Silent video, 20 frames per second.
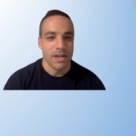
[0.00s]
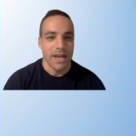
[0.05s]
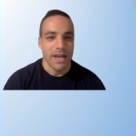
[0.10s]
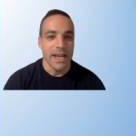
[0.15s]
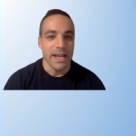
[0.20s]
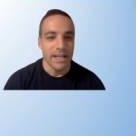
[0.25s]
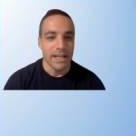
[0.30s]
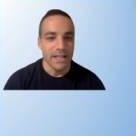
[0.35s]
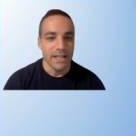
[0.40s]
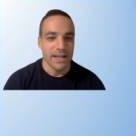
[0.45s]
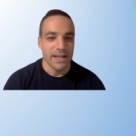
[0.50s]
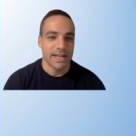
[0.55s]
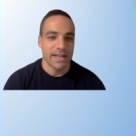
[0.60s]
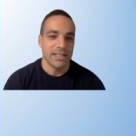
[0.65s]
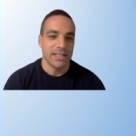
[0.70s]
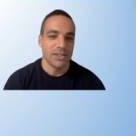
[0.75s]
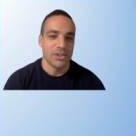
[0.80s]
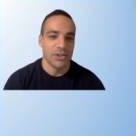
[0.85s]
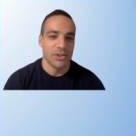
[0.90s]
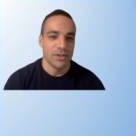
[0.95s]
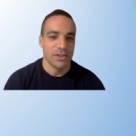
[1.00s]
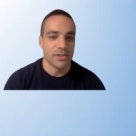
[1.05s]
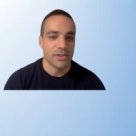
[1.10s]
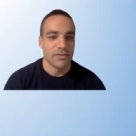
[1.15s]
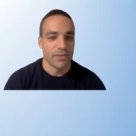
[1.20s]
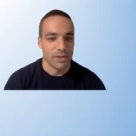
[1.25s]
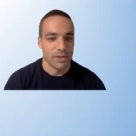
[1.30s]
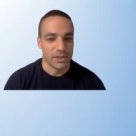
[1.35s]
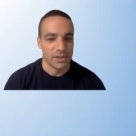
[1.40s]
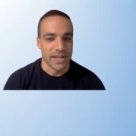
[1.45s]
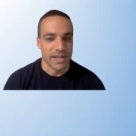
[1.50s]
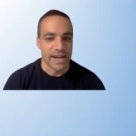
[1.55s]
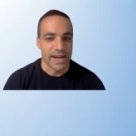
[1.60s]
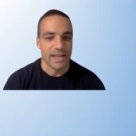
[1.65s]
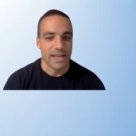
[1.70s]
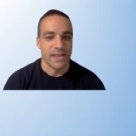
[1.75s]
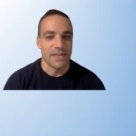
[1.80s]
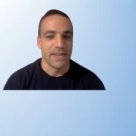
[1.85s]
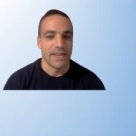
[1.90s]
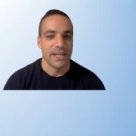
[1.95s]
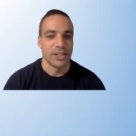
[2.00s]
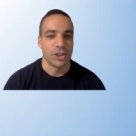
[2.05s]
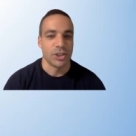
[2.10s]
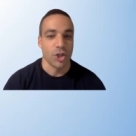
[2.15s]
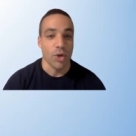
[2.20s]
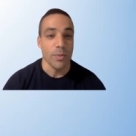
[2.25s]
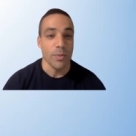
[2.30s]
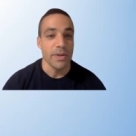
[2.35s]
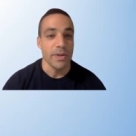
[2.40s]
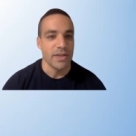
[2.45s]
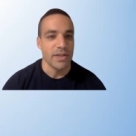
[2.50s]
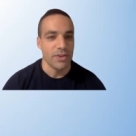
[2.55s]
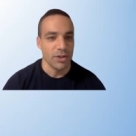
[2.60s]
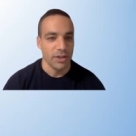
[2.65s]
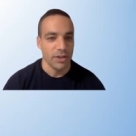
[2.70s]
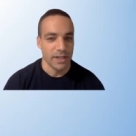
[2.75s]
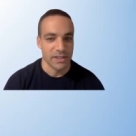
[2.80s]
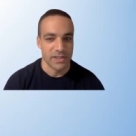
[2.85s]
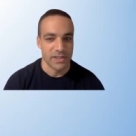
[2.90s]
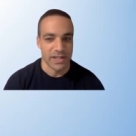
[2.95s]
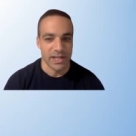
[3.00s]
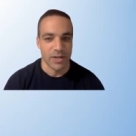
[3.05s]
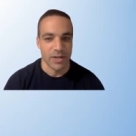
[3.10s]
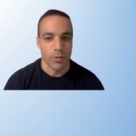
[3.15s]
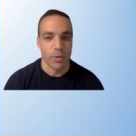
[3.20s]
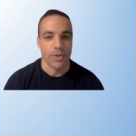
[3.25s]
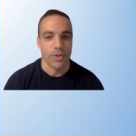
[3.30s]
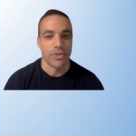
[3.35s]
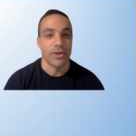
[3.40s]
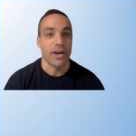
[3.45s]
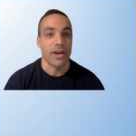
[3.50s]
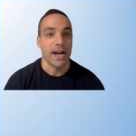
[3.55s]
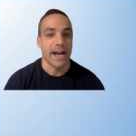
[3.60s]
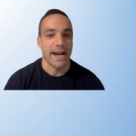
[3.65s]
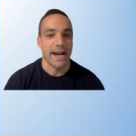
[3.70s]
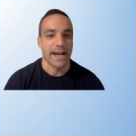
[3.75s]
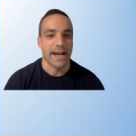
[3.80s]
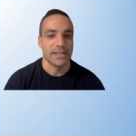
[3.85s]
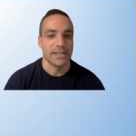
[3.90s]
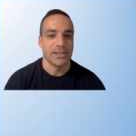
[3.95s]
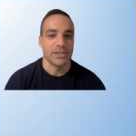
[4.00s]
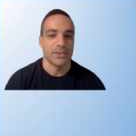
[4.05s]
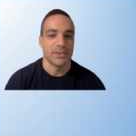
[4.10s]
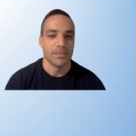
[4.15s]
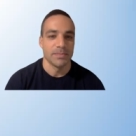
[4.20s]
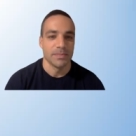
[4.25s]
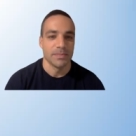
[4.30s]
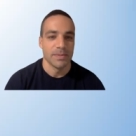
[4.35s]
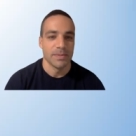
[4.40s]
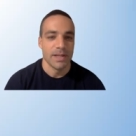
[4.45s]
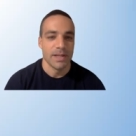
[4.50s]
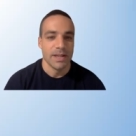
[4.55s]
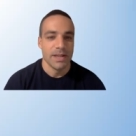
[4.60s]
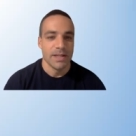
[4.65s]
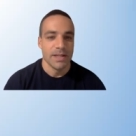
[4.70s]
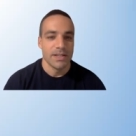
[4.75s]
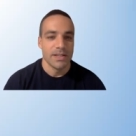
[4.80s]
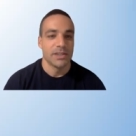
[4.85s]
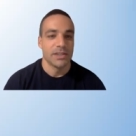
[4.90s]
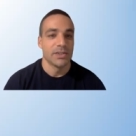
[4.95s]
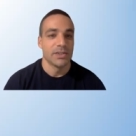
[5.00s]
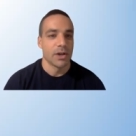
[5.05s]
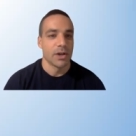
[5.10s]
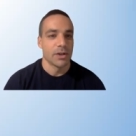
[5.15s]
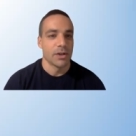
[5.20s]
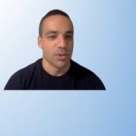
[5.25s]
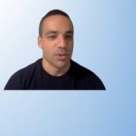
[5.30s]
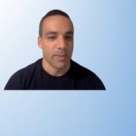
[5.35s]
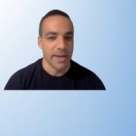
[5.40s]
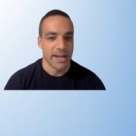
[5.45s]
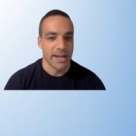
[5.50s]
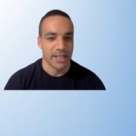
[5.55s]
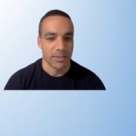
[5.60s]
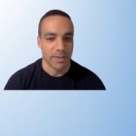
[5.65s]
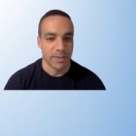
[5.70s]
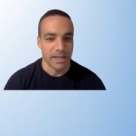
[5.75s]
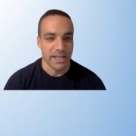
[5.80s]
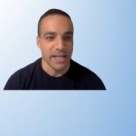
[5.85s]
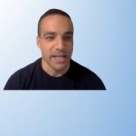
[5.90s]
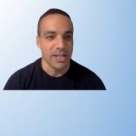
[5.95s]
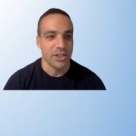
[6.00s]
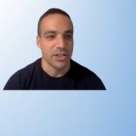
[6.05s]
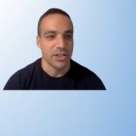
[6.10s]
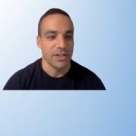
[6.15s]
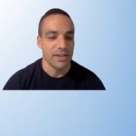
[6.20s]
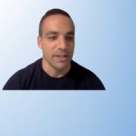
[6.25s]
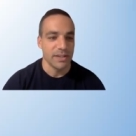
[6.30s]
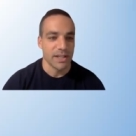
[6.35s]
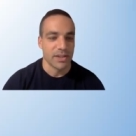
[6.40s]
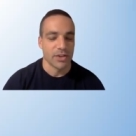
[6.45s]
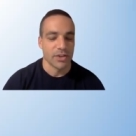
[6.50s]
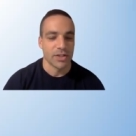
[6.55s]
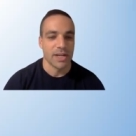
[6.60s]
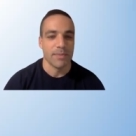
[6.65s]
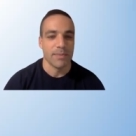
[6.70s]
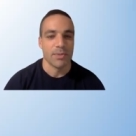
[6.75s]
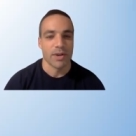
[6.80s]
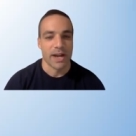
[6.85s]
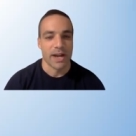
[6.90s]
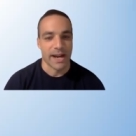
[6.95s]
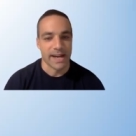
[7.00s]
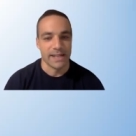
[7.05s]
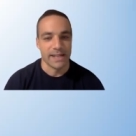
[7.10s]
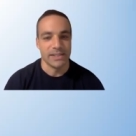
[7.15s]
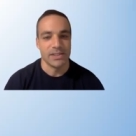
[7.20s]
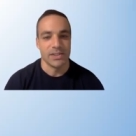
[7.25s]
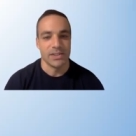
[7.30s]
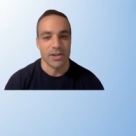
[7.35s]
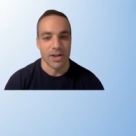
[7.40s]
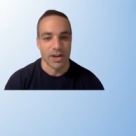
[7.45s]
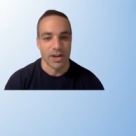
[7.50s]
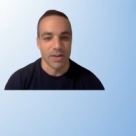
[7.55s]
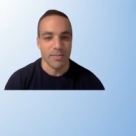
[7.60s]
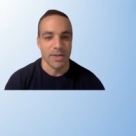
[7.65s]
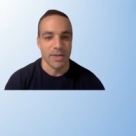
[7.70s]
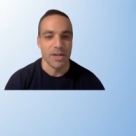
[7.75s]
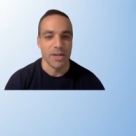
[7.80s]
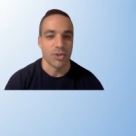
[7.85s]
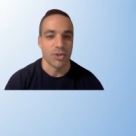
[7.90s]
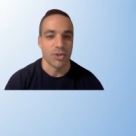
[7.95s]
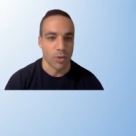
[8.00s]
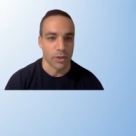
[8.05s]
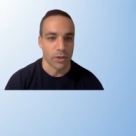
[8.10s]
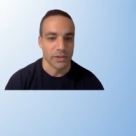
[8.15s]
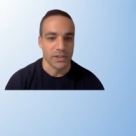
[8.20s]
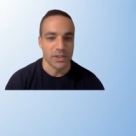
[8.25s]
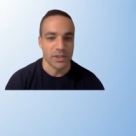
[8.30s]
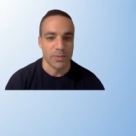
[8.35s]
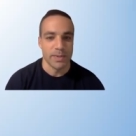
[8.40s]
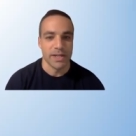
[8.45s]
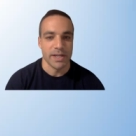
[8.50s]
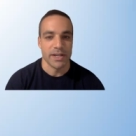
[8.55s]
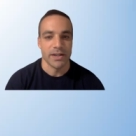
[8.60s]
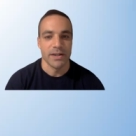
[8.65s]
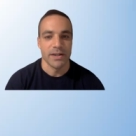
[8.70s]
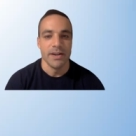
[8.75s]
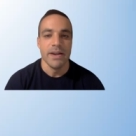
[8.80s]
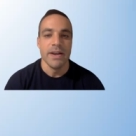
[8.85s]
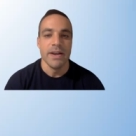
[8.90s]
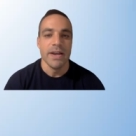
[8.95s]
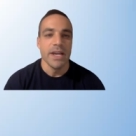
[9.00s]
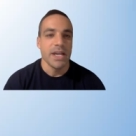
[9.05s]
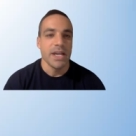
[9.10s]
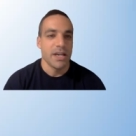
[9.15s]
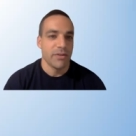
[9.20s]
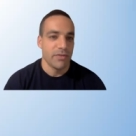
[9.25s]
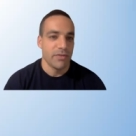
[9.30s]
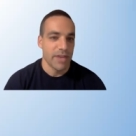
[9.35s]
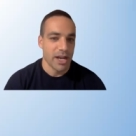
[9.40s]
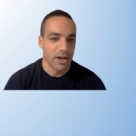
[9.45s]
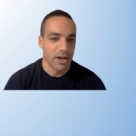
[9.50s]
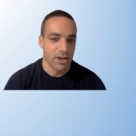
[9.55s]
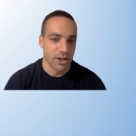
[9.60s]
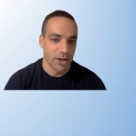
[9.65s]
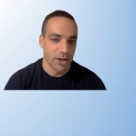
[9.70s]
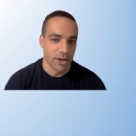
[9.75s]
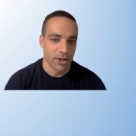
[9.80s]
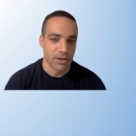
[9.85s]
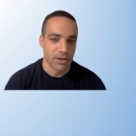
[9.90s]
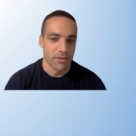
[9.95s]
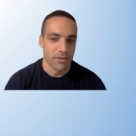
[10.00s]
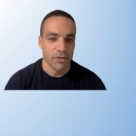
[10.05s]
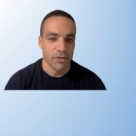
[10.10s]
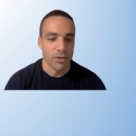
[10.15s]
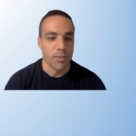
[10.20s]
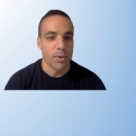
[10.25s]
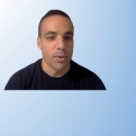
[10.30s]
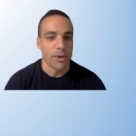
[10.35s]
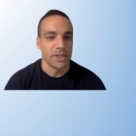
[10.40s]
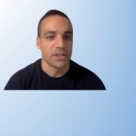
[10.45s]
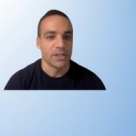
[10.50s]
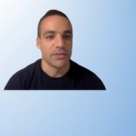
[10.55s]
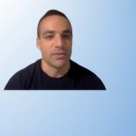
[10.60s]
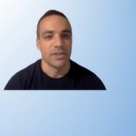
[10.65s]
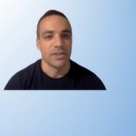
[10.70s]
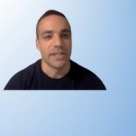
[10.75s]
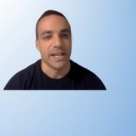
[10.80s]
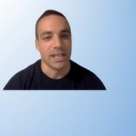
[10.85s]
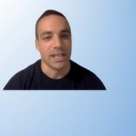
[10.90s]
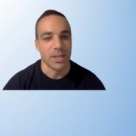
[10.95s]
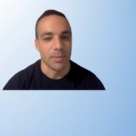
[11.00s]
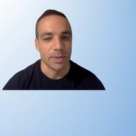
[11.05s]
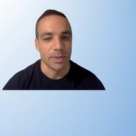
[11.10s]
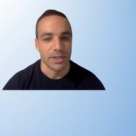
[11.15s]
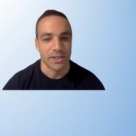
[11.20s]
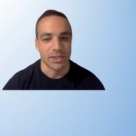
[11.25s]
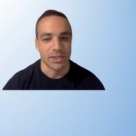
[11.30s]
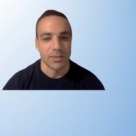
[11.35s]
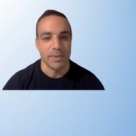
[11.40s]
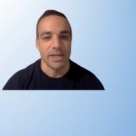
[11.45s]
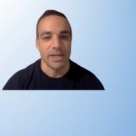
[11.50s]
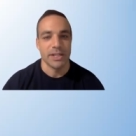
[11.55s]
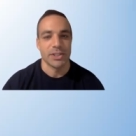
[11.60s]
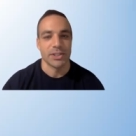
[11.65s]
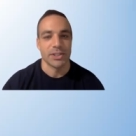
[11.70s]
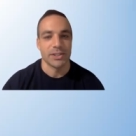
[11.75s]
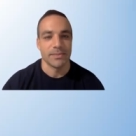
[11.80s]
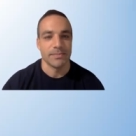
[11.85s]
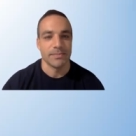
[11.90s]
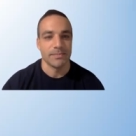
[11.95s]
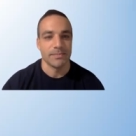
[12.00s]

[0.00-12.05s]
And I tell students the first day that they show me that they're listening with their eyes. This is also my expectation that they keep their eyes on me or towards the speaker if they are to earn full points for daily participation.